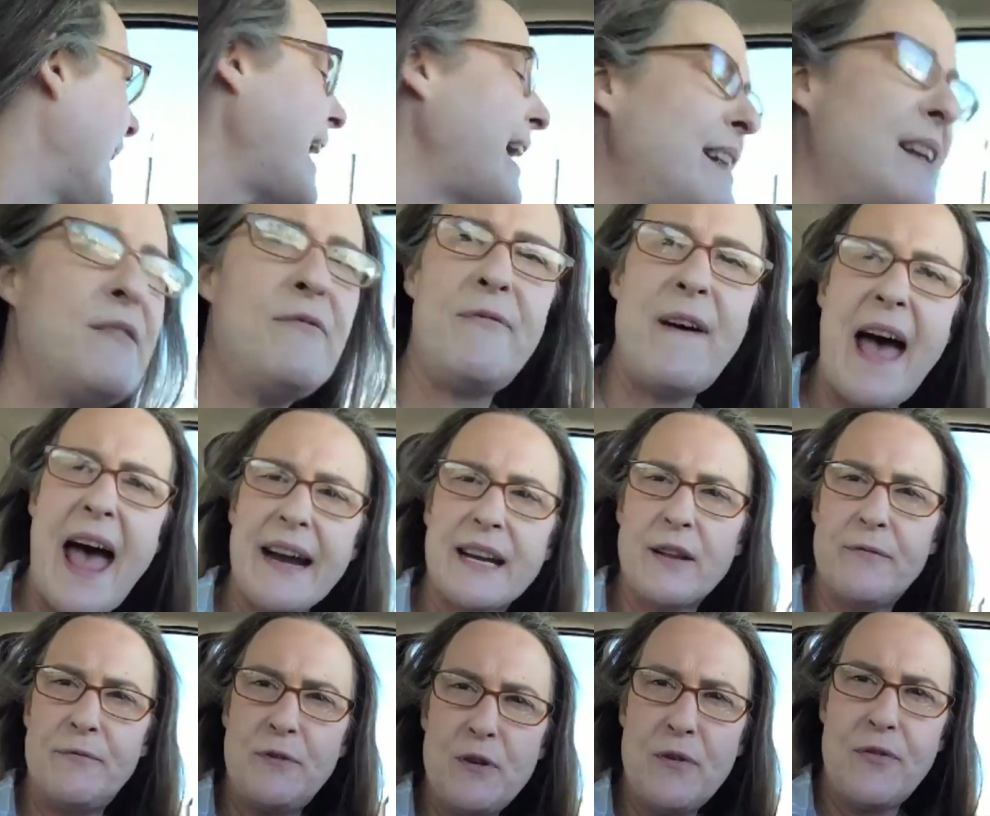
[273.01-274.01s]
And in
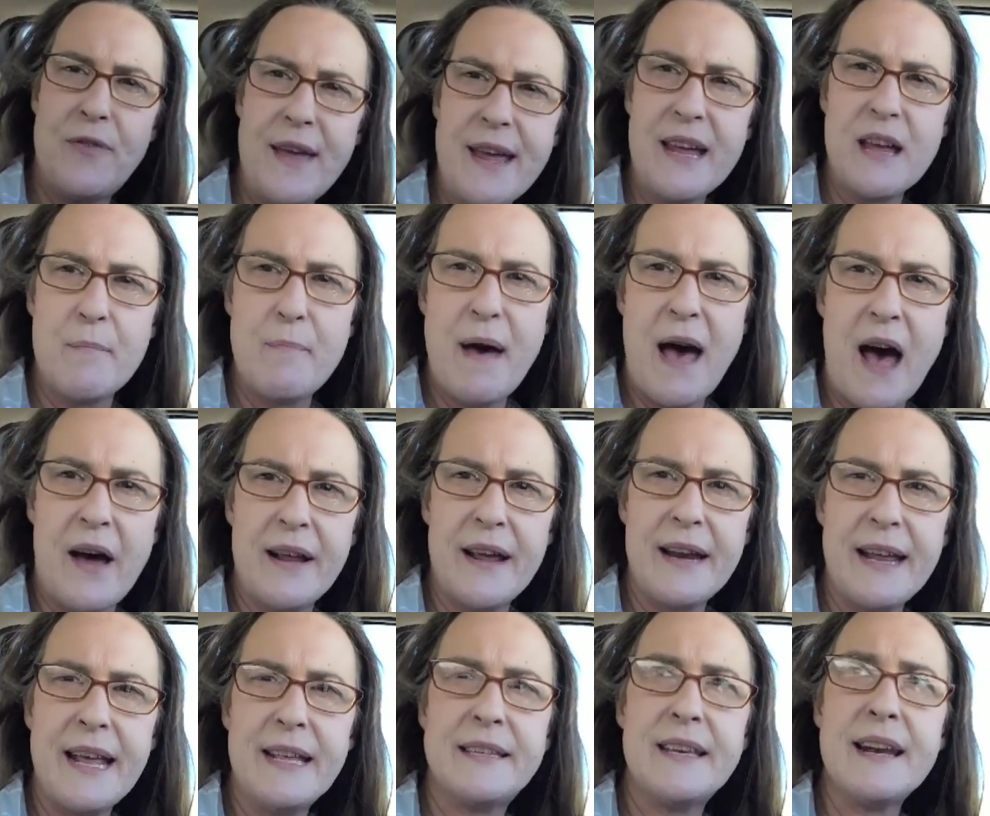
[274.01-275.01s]
fact, if you think about
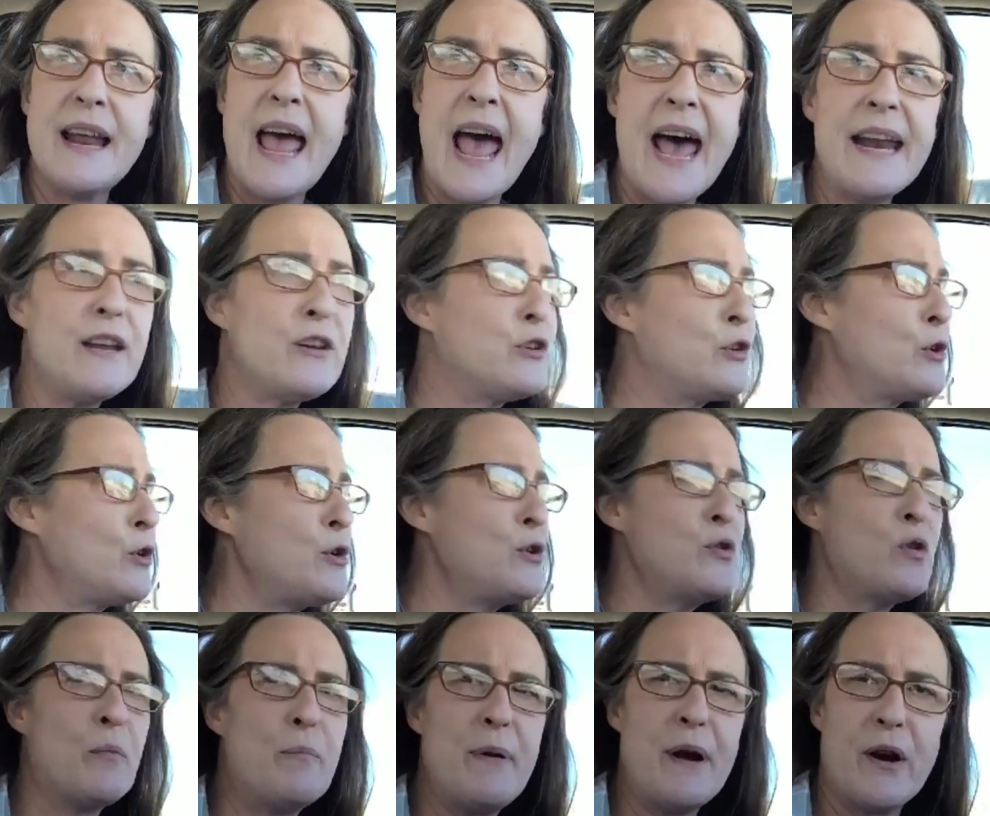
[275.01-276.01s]
it, it's an
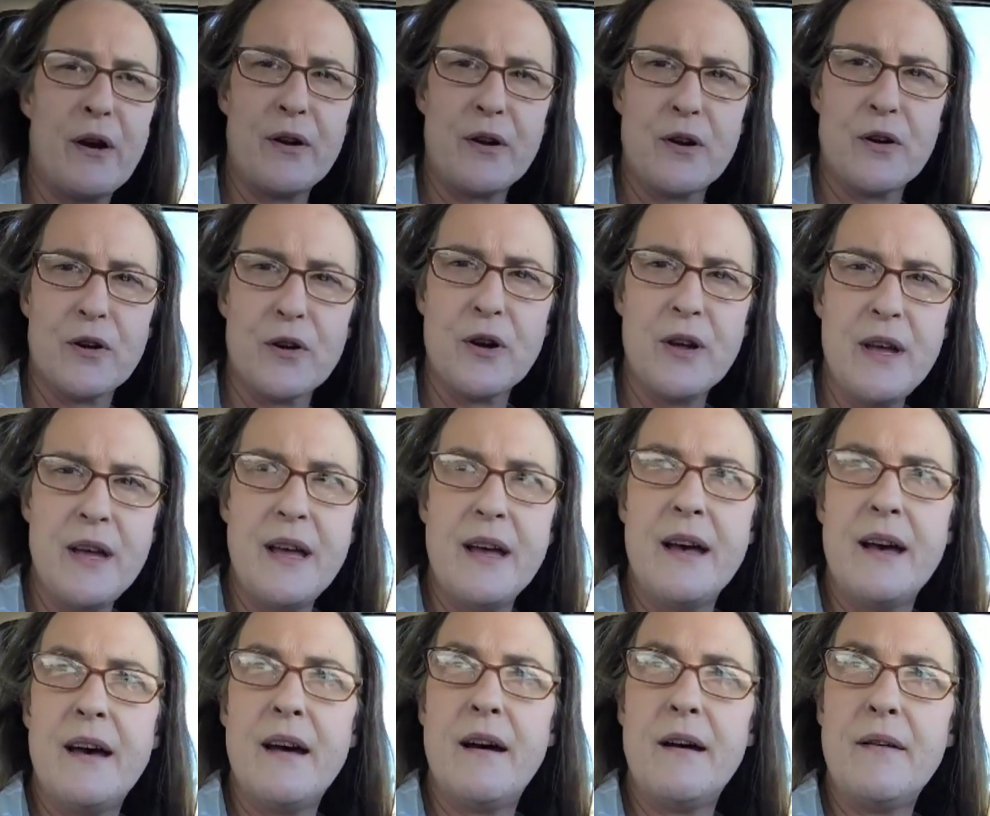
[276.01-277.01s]
attitudinal barrier
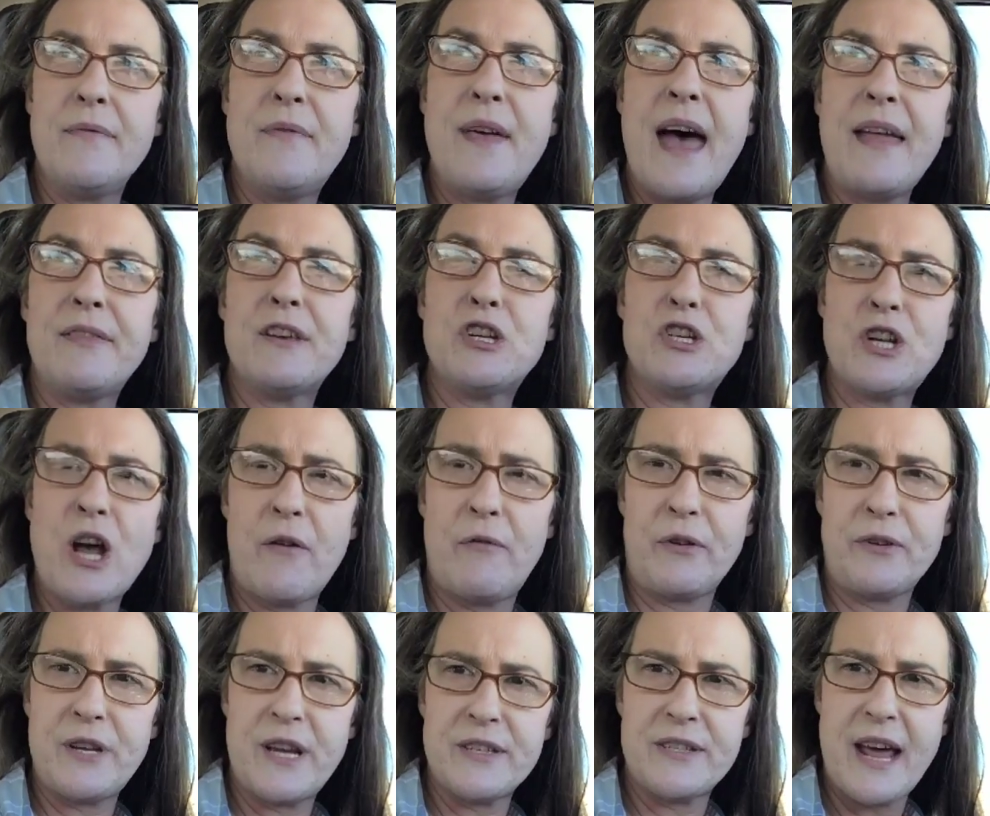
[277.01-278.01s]
that the
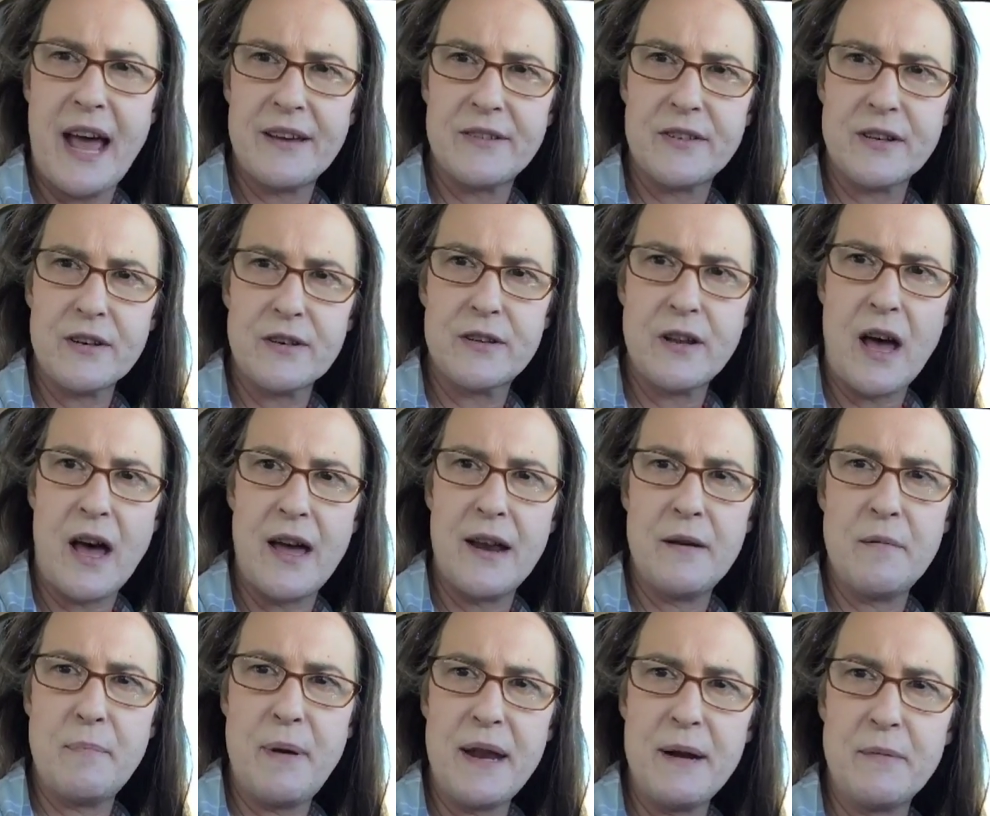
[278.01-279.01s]
shovel test hasn't
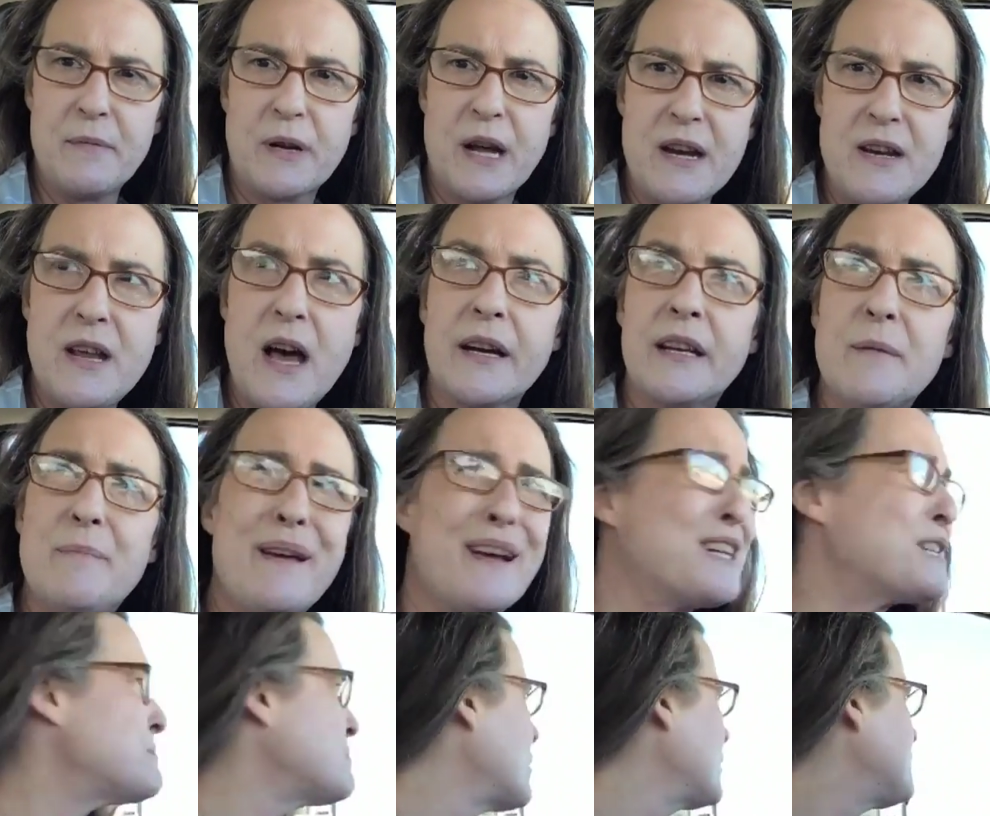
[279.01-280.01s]
been conducted,
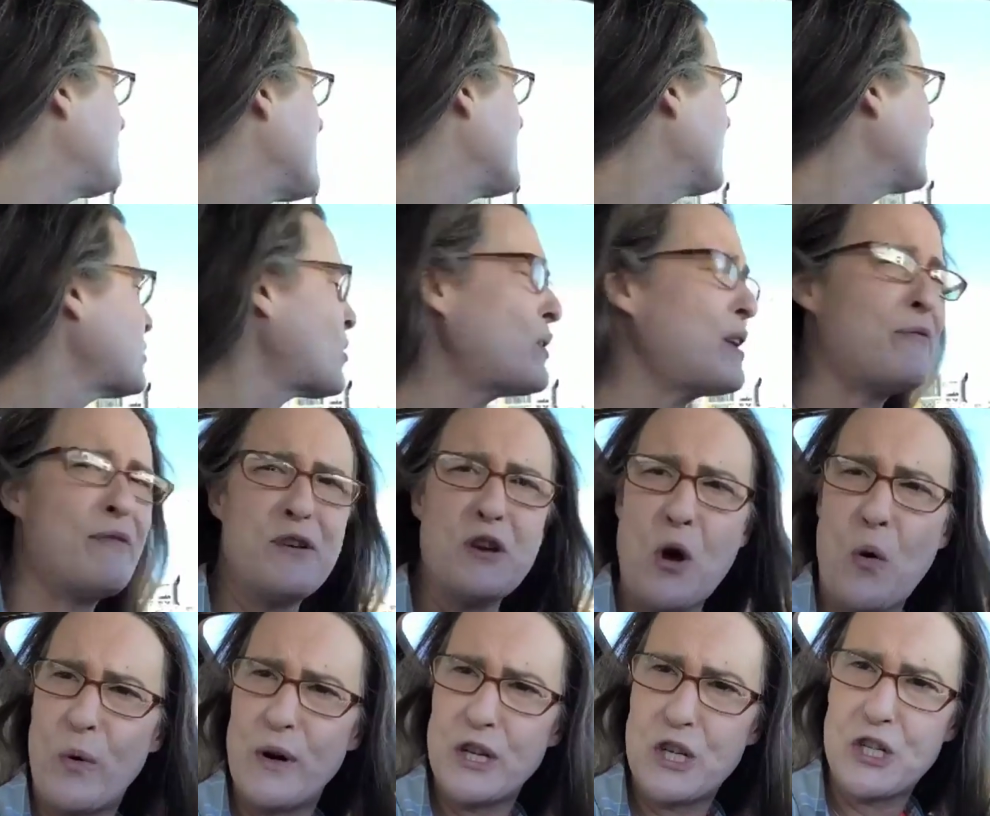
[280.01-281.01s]
because most people don't even
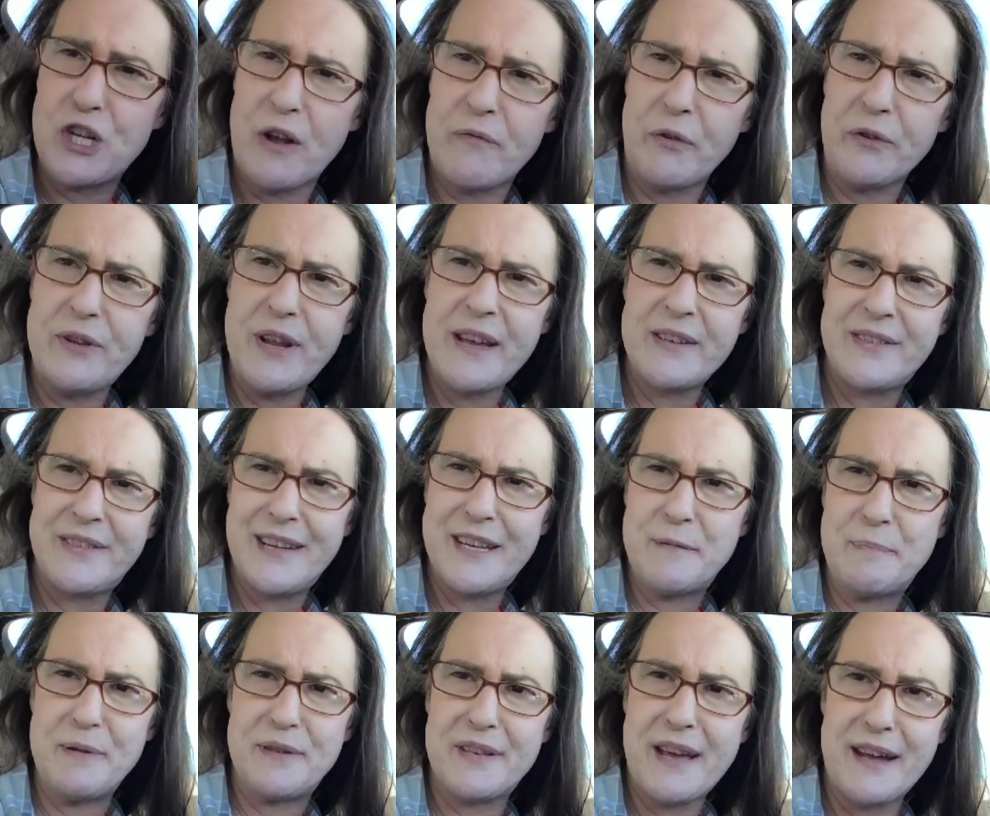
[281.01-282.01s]
know what a shovel test
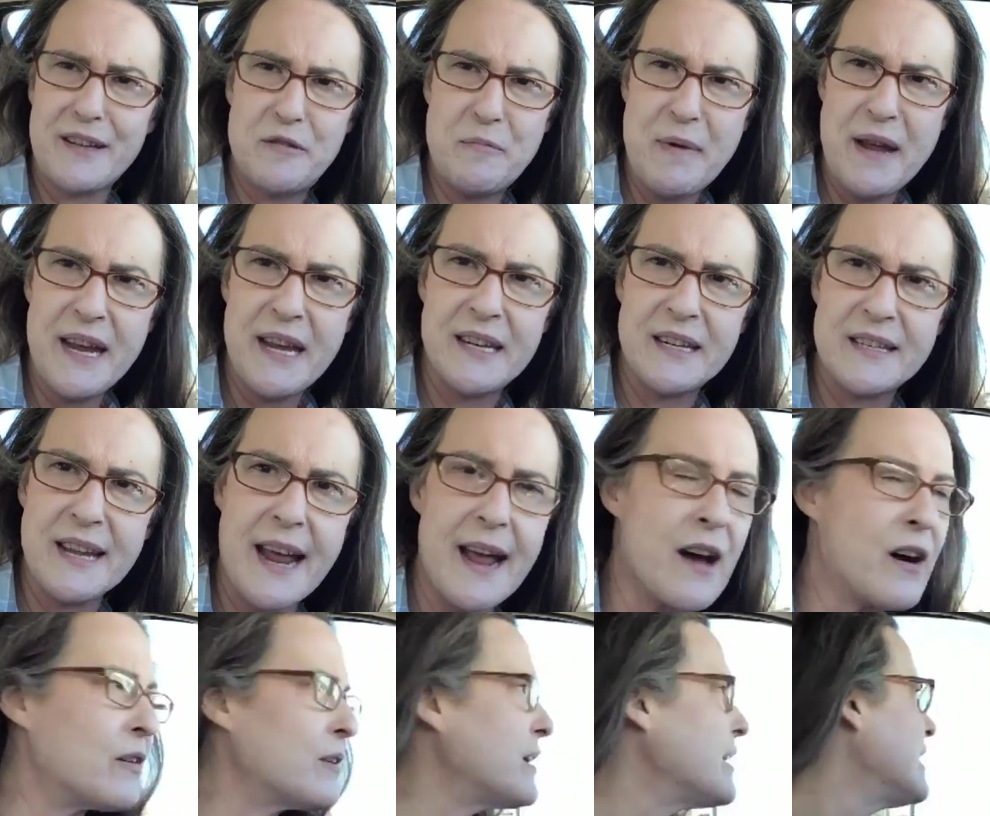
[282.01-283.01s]
is besides me in
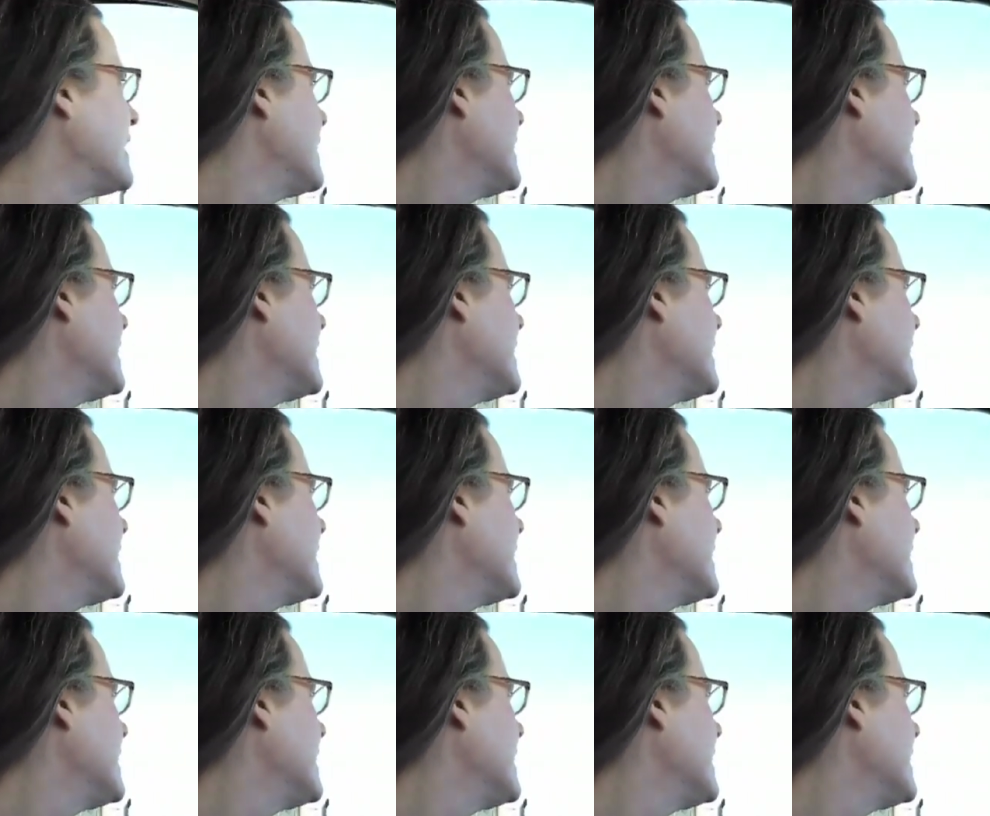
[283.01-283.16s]
town.